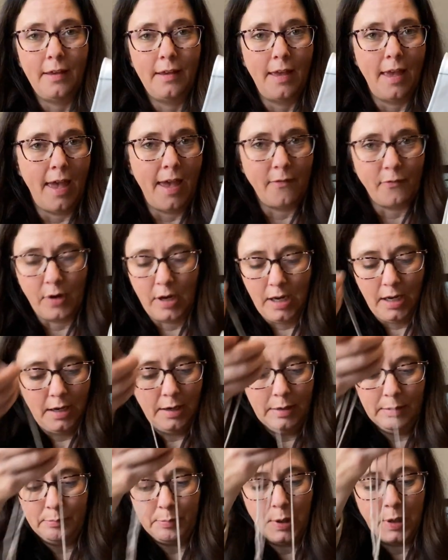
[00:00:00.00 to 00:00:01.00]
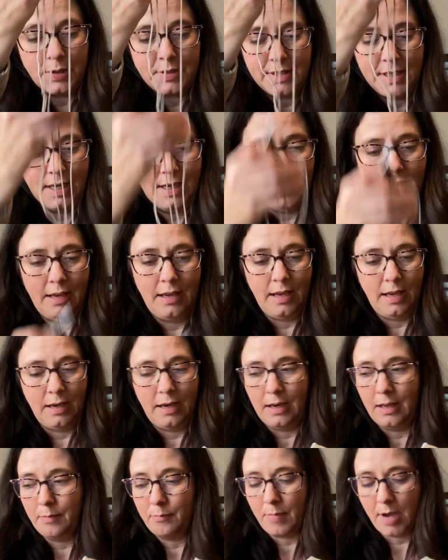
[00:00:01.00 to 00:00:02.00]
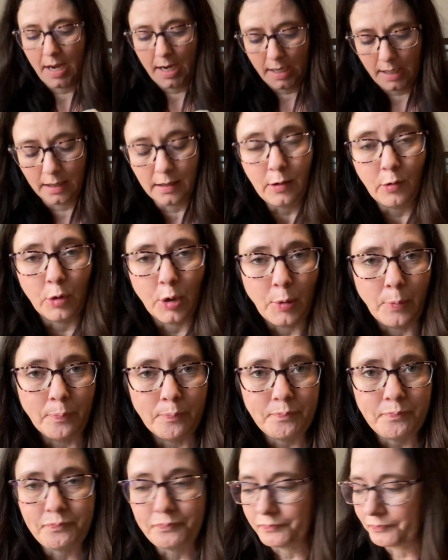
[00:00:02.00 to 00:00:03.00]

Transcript: every person in my group.